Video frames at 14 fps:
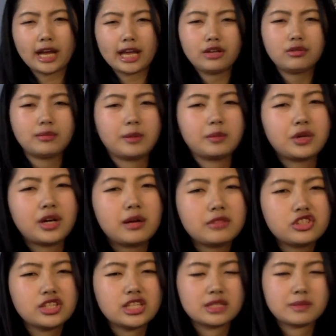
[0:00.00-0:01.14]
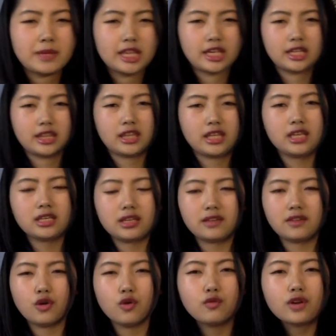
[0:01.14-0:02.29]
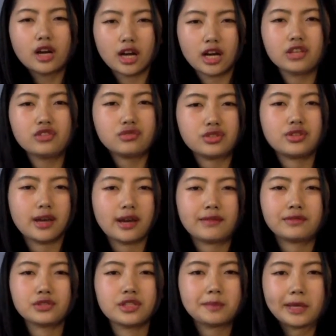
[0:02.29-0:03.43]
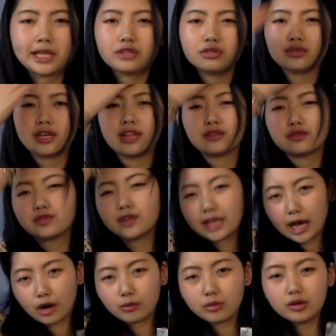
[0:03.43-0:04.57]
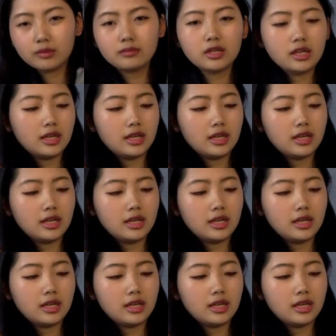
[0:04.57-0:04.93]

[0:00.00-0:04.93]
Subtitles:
I don't remember how much I spent. I think over 100 you have to spend to get a free album.